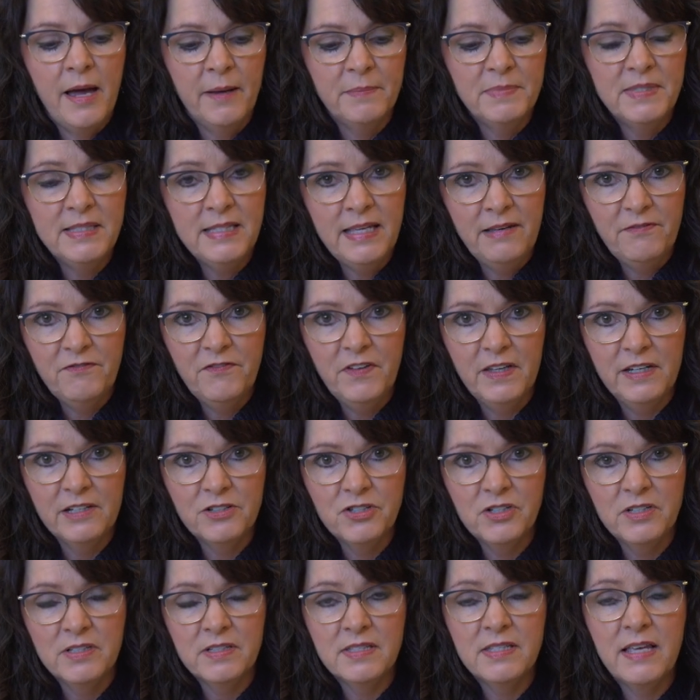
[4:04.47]
seam
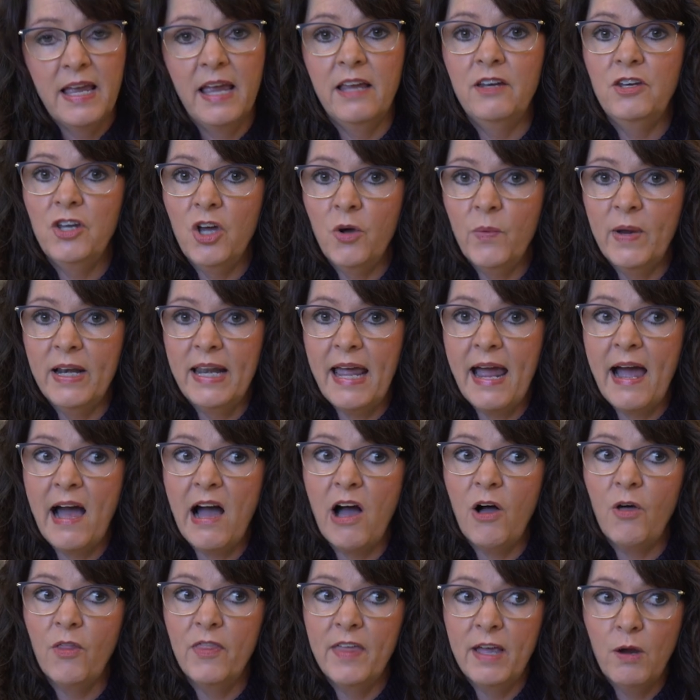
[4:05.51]
finishes and knowing
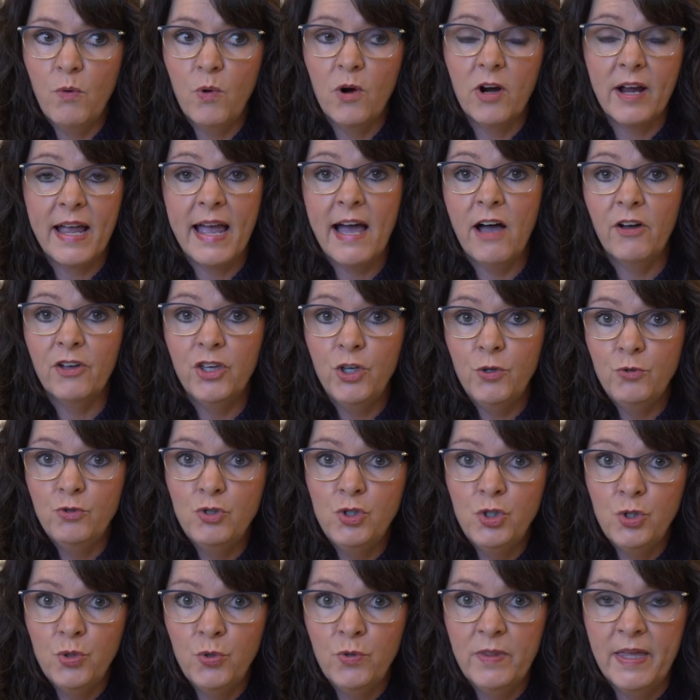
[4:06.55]
how they work, how you
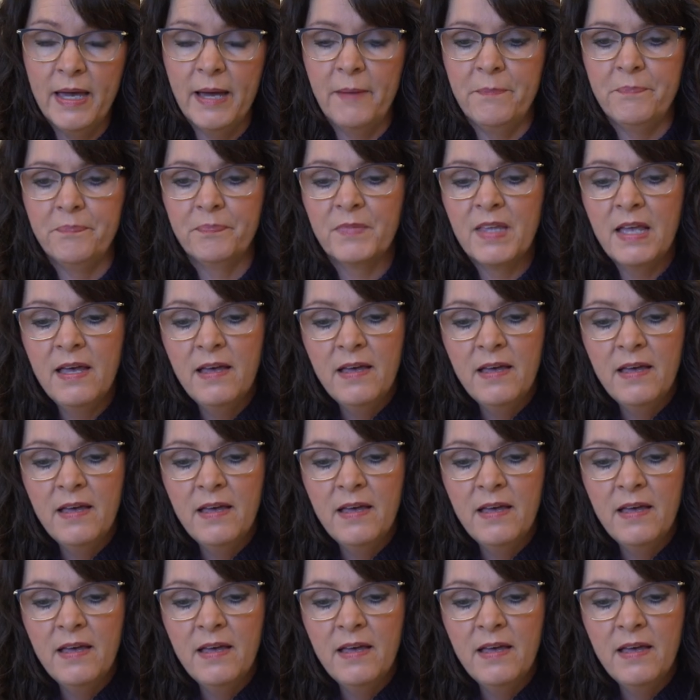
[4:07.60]
do them.